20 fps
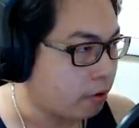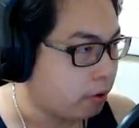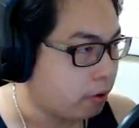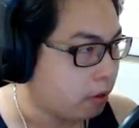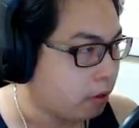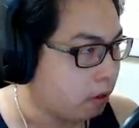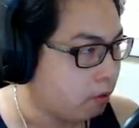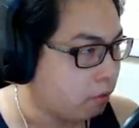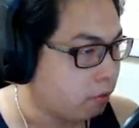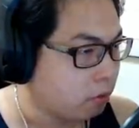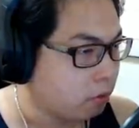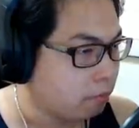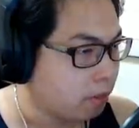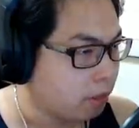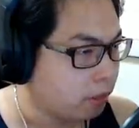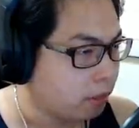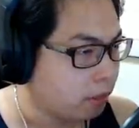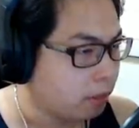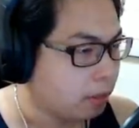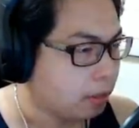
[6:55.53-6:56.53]
careful about
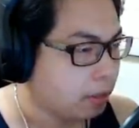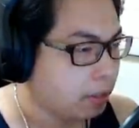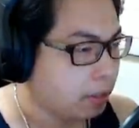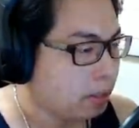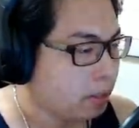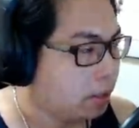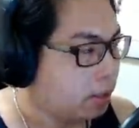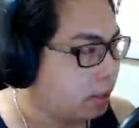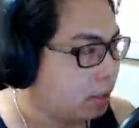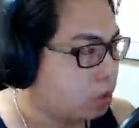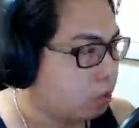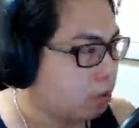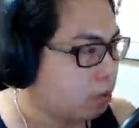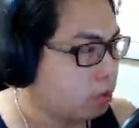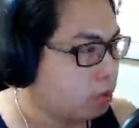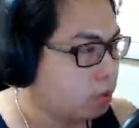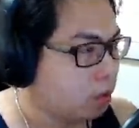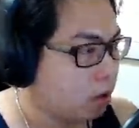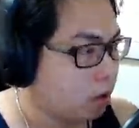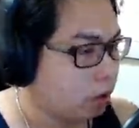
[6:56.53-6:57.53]
that. That's where
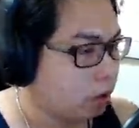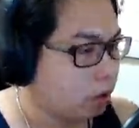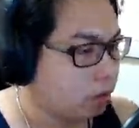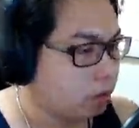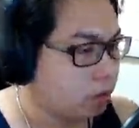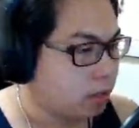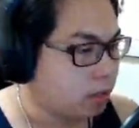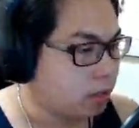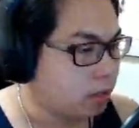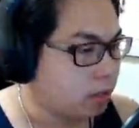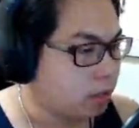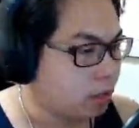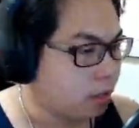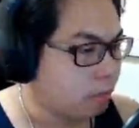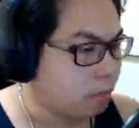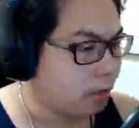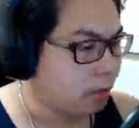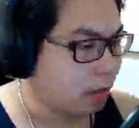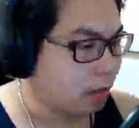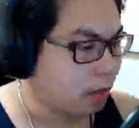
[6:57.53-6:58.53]
Skarns can come
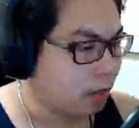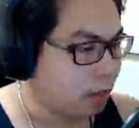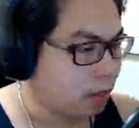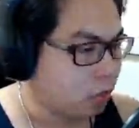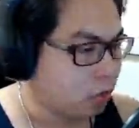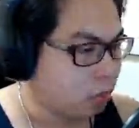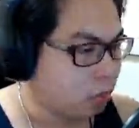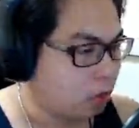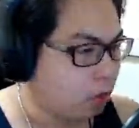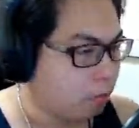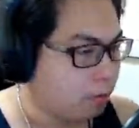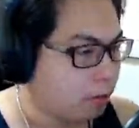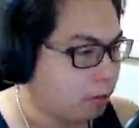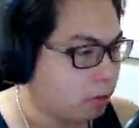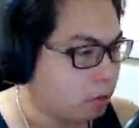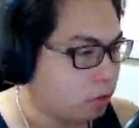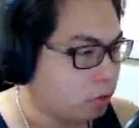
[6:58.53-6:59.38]
in handy as well, because you